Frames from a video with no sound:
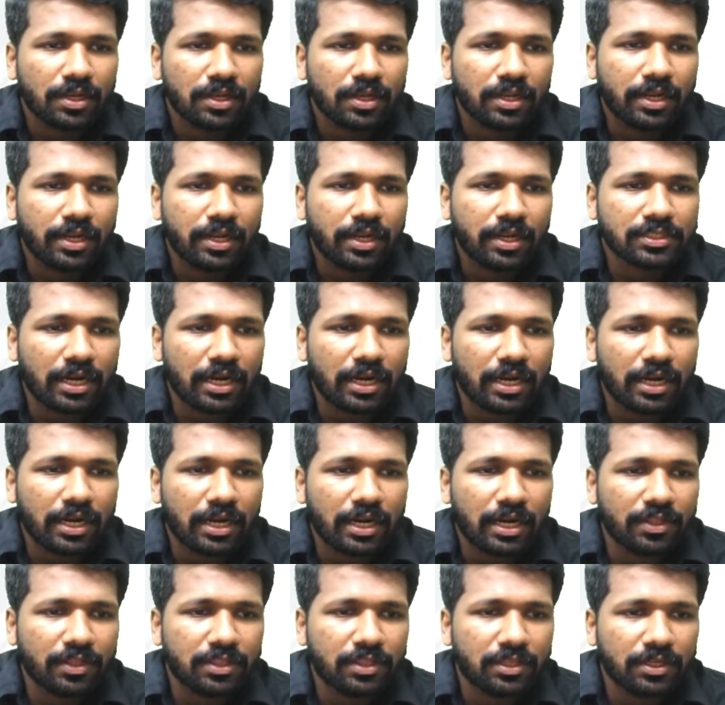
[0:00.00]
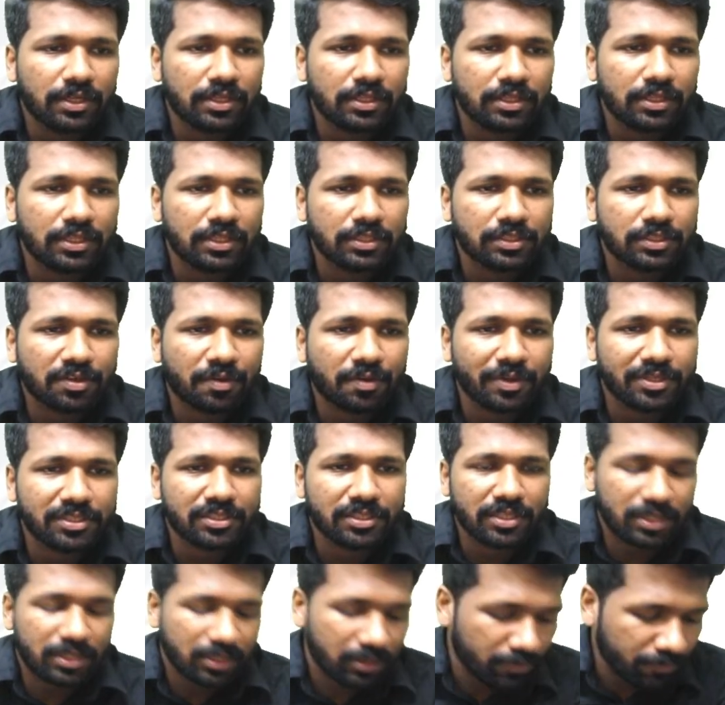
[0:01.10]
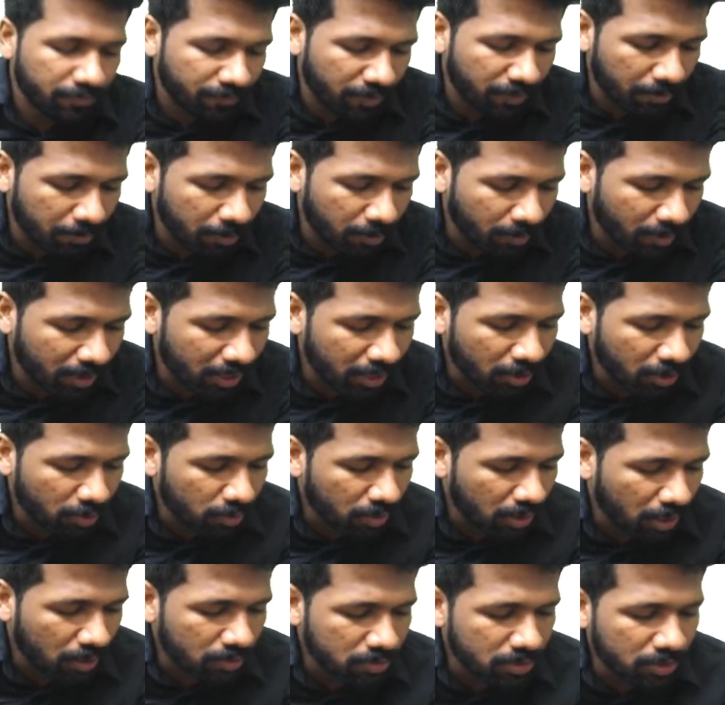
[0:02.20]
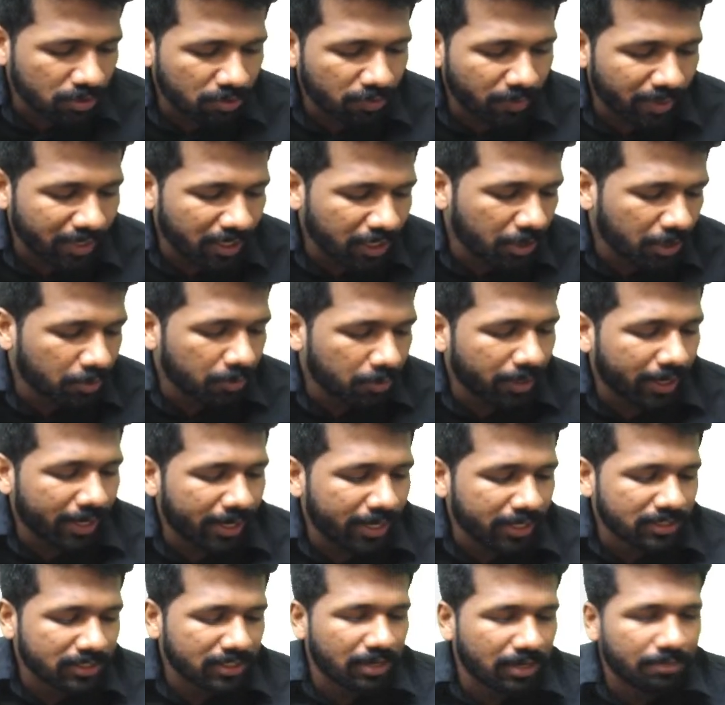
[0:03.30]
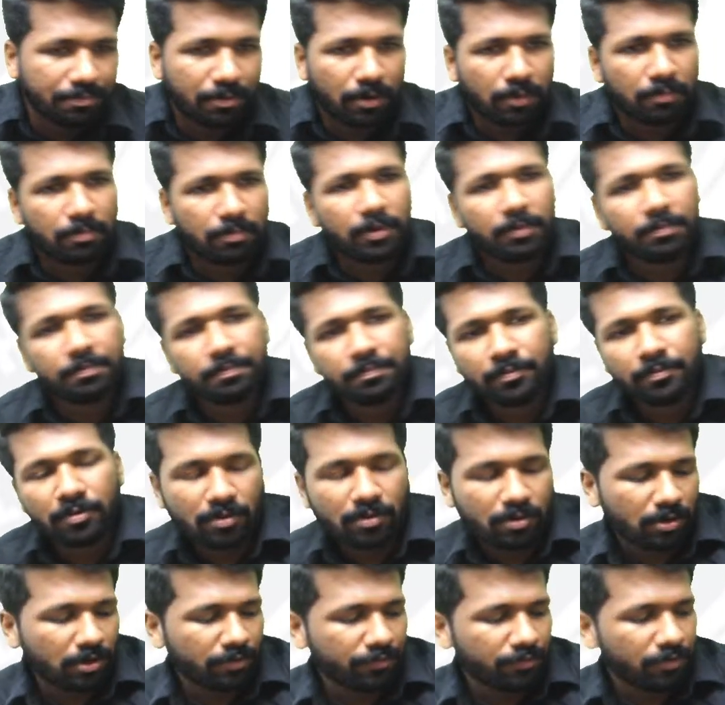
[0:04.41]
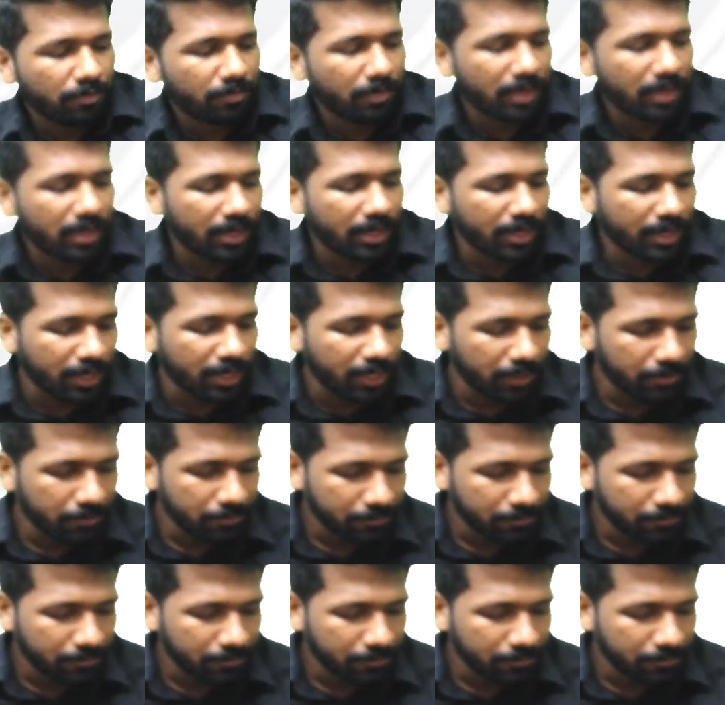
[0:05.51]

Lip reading: Let us start with this question. February 2022 NET exam problem. All of you make a try.